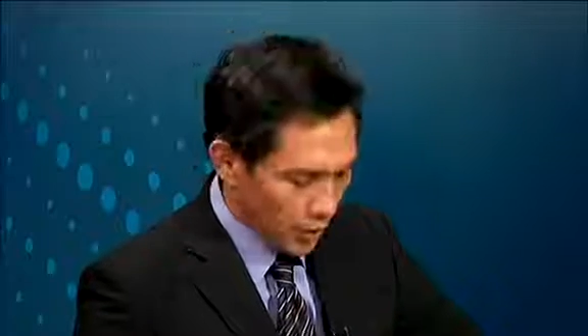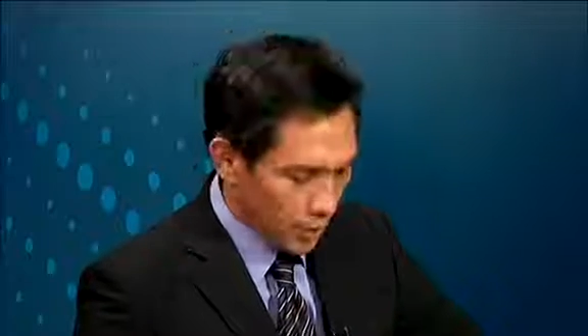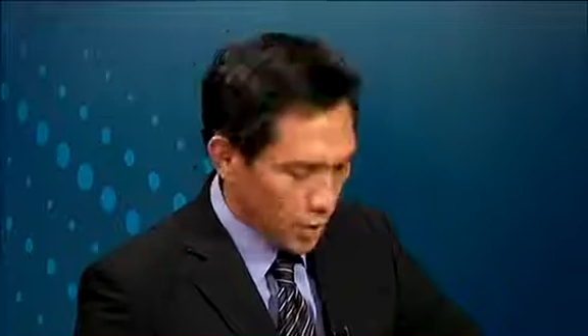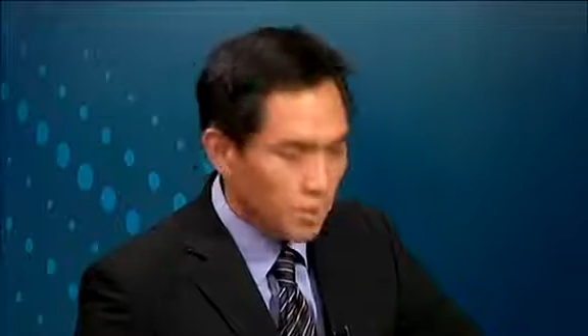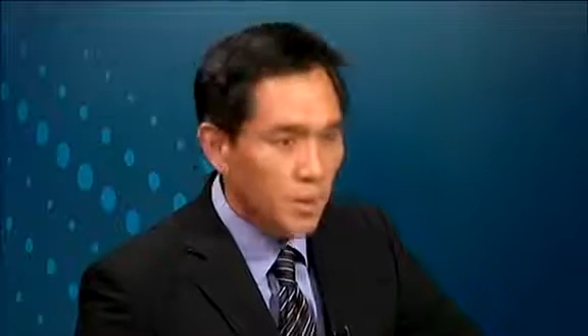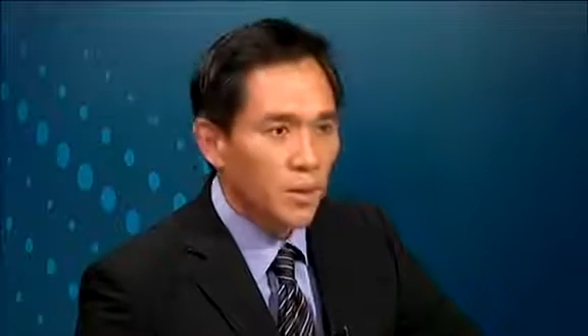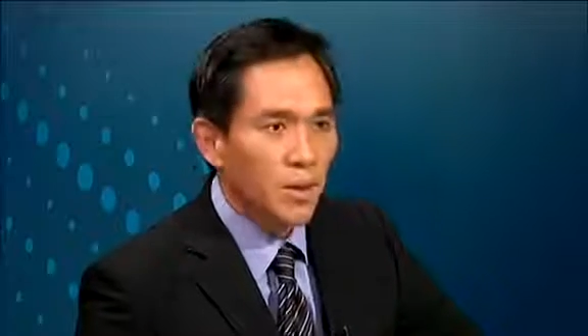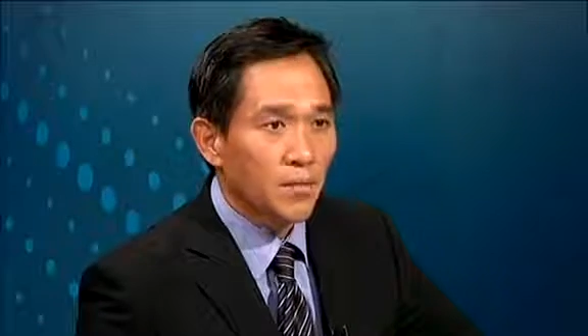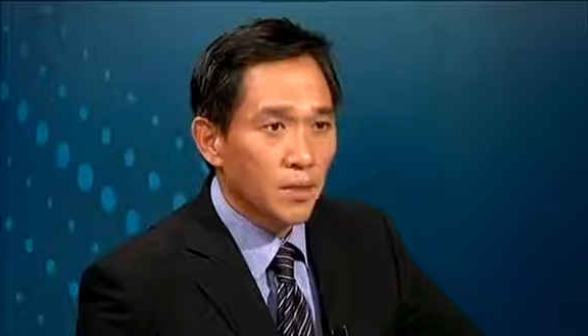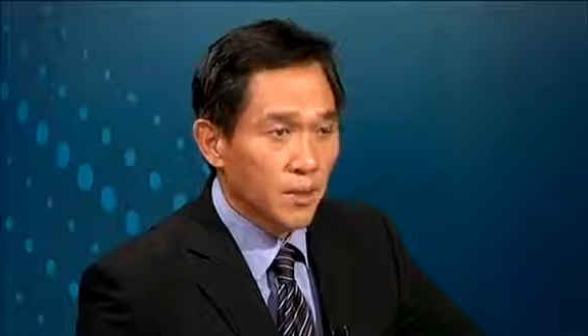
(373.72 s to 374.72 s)
Okay, gentlemen,
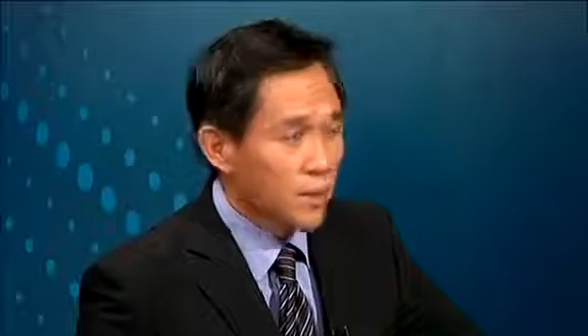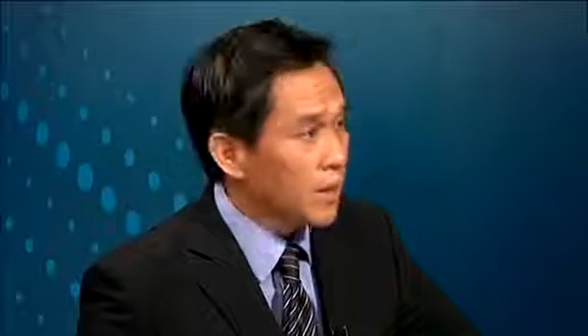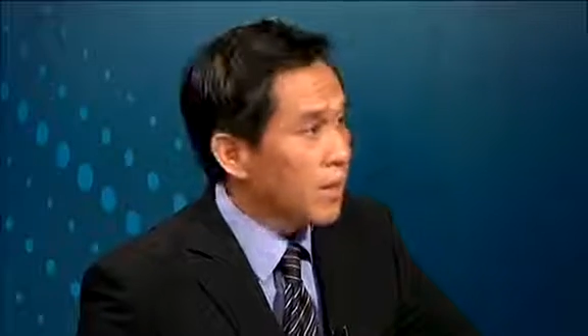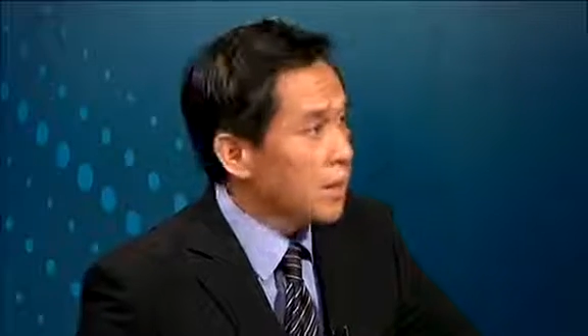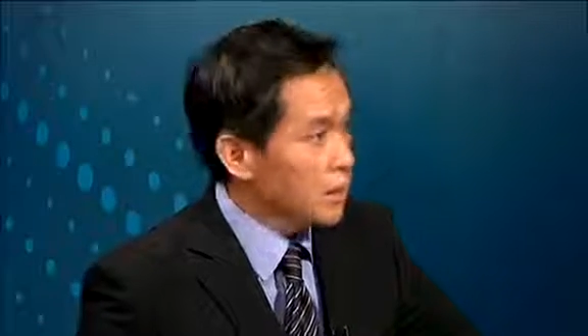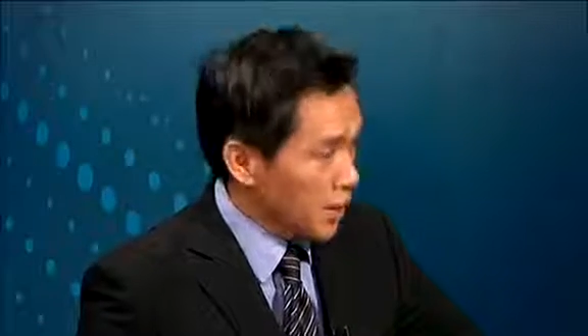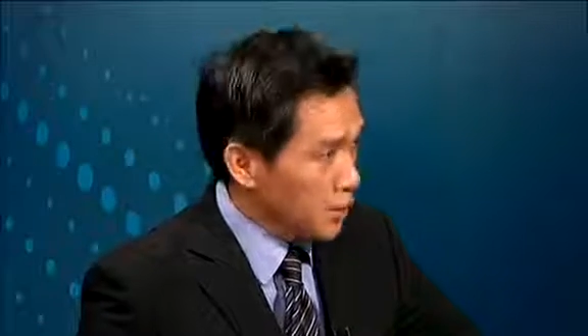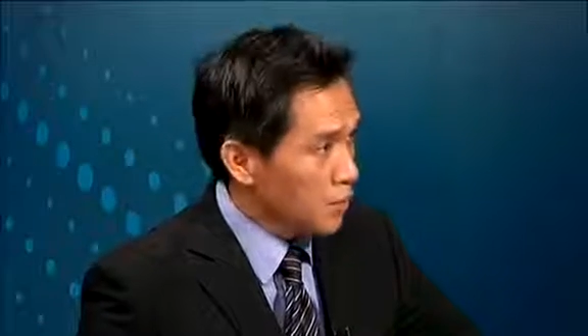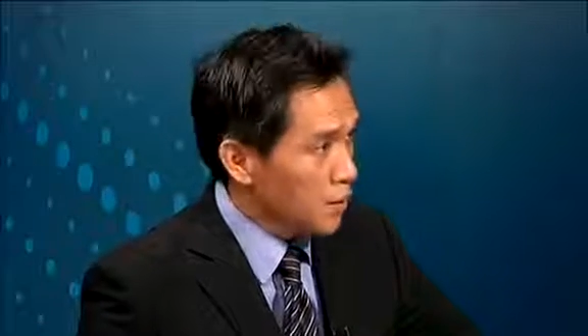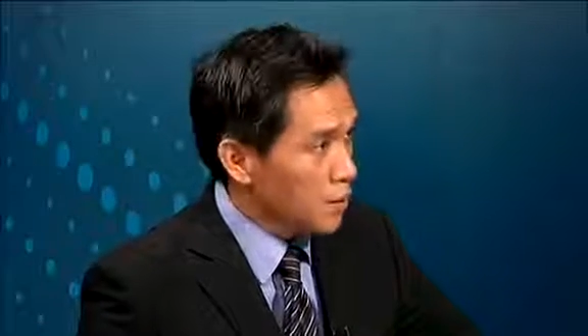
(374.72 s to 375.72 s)
we'll have to leave it there.
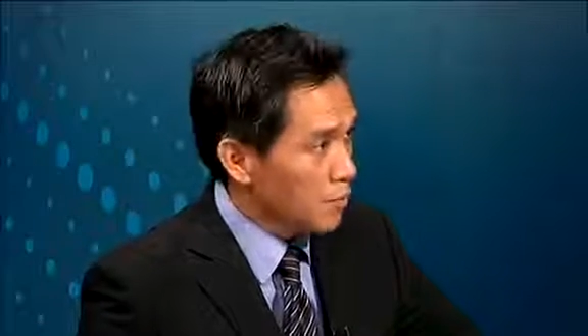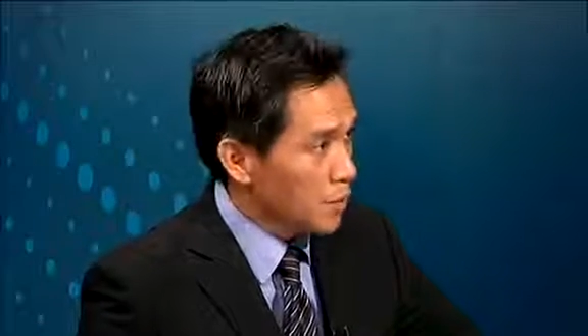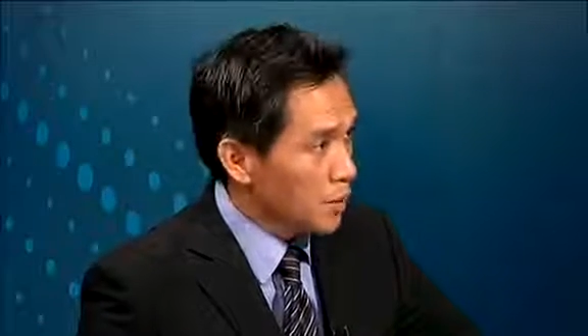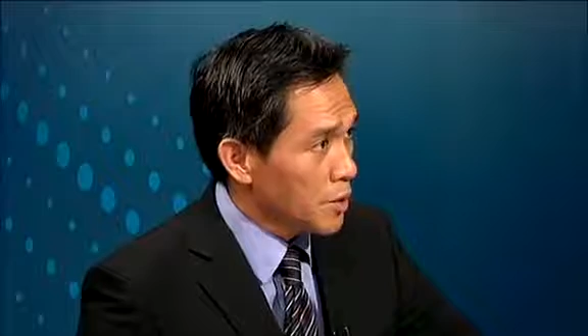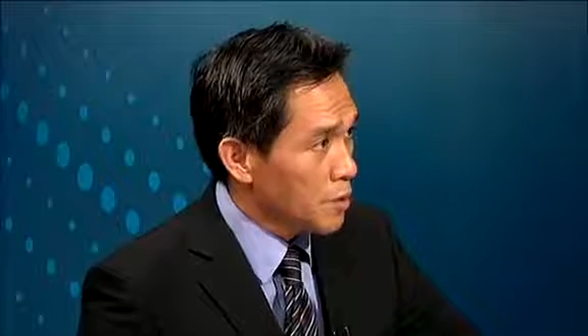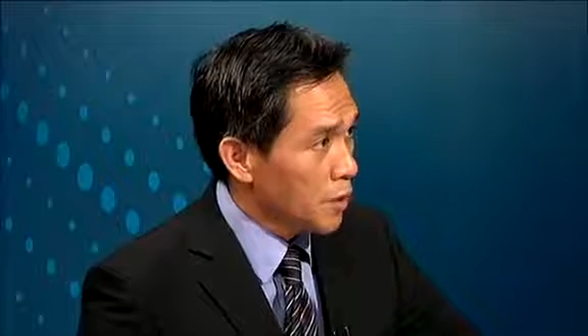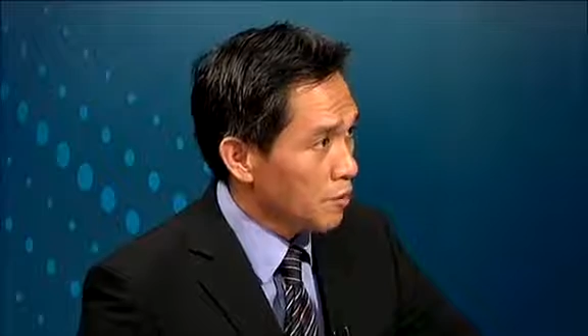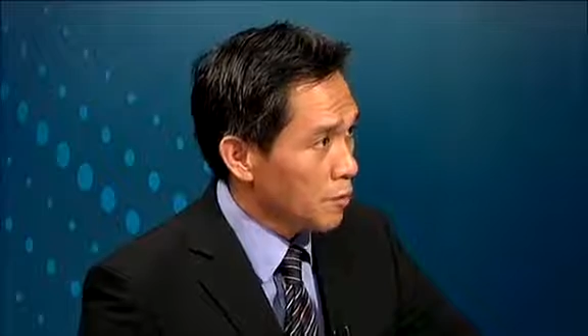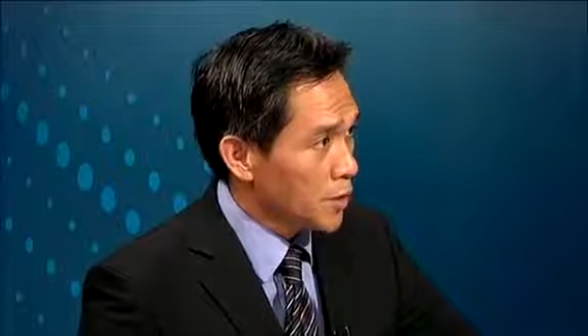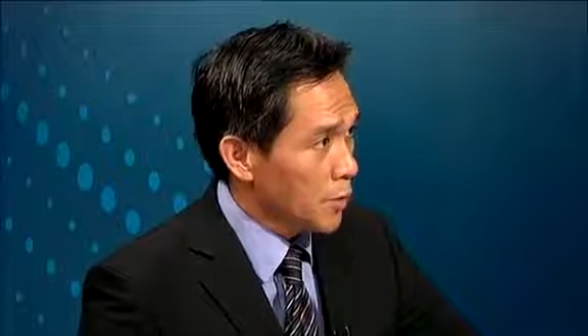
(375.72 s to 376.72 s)
Daniel, thank you very much
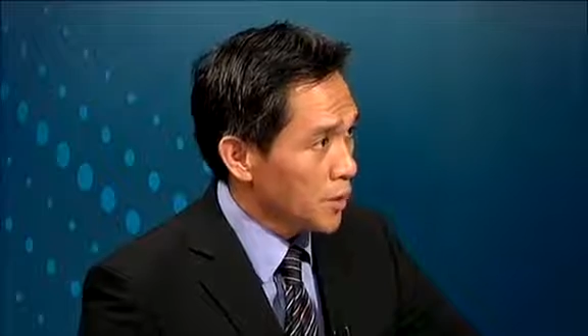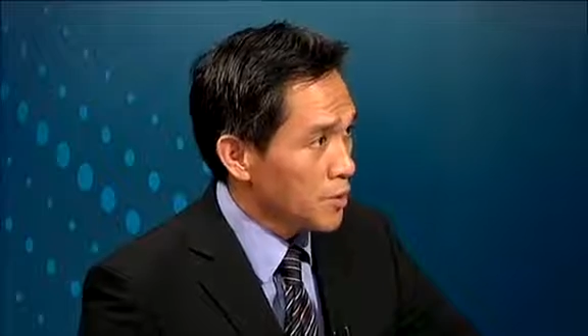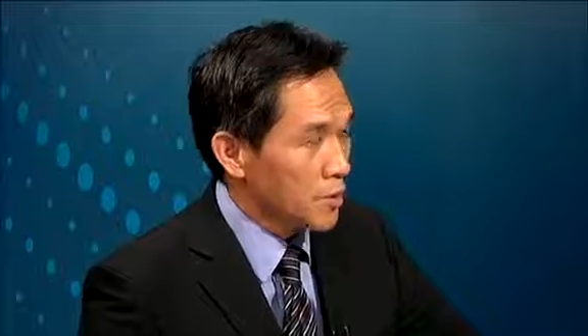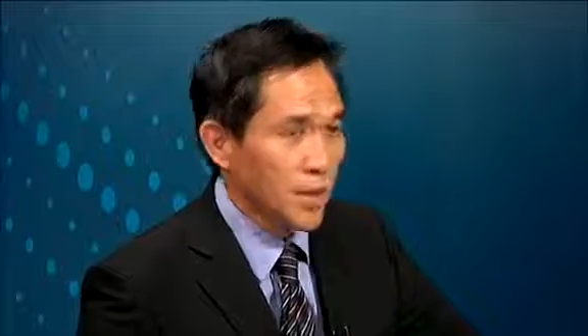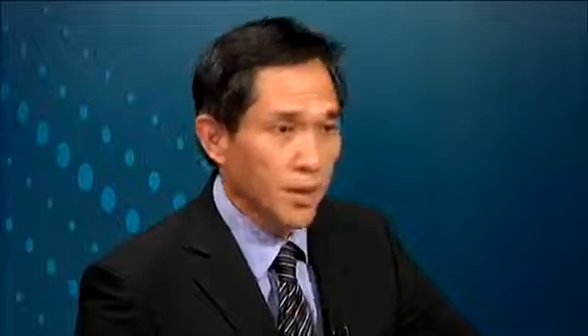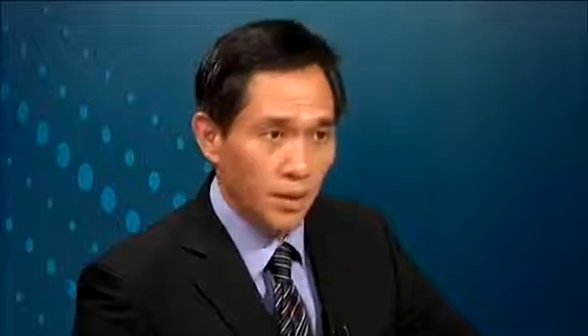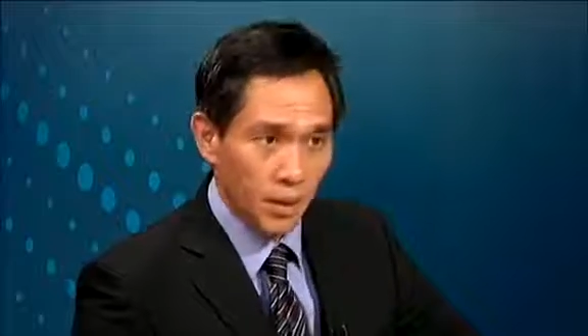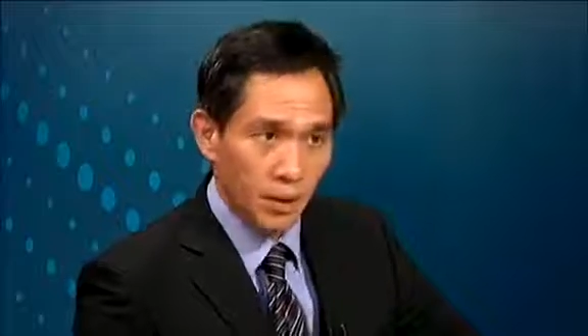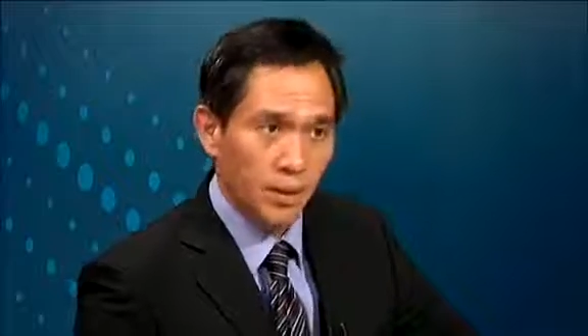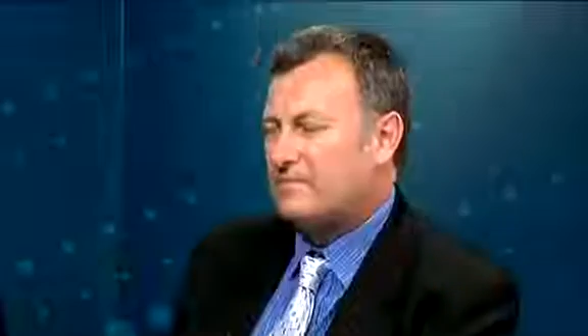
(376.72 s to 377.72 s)
uh, for being with us today,
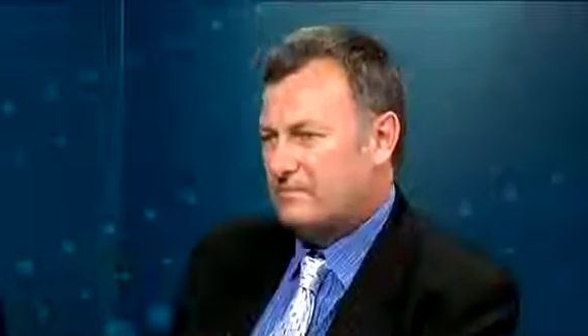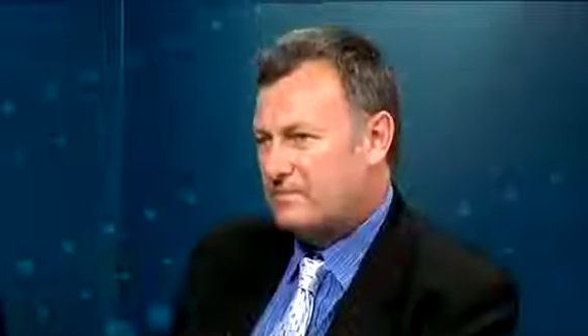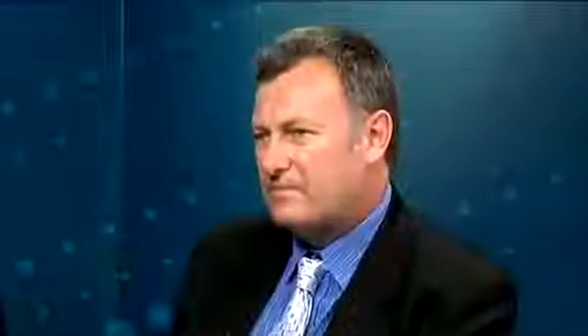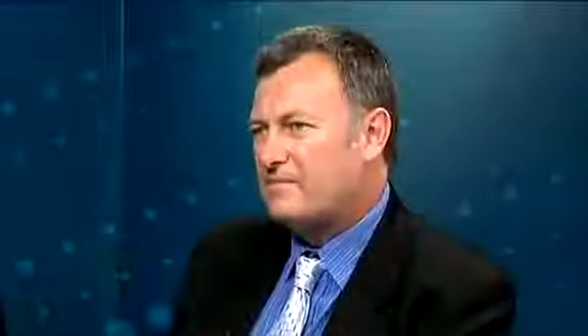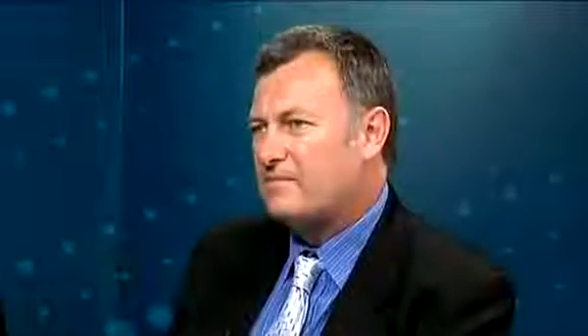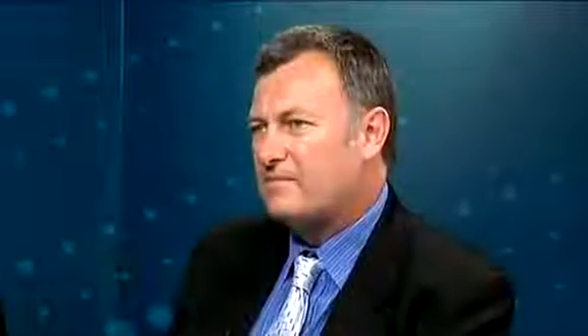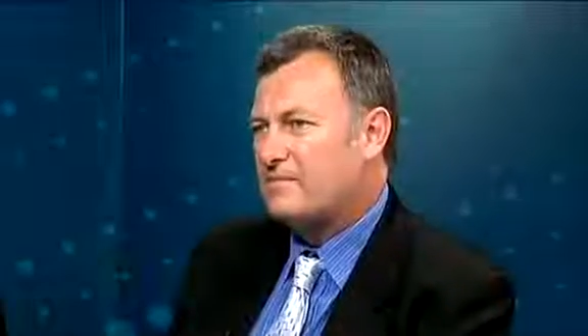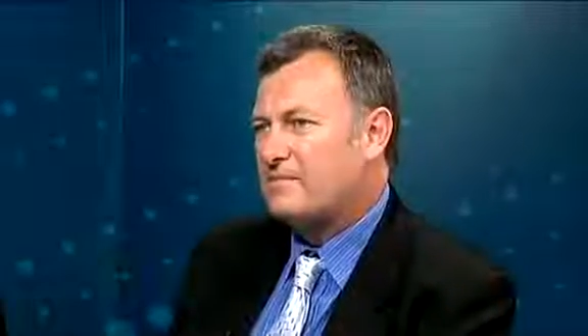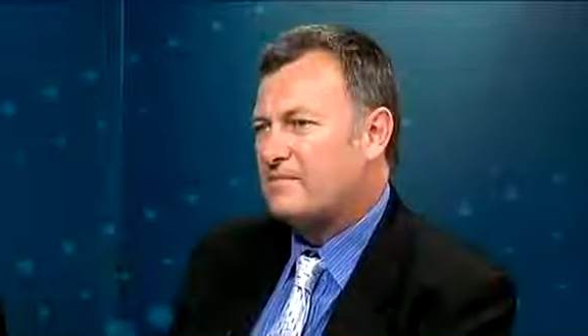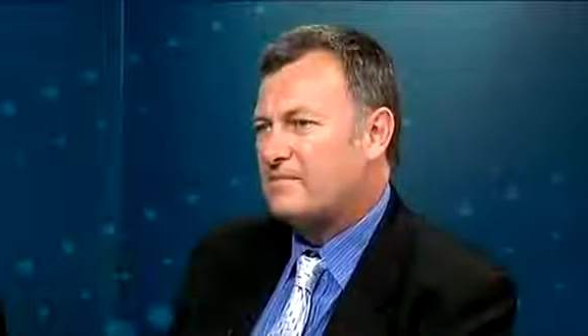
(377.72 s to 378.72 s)
and, and, Clyde, as
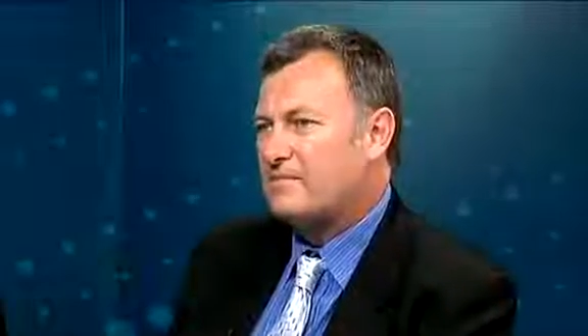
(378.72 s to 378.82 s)
always,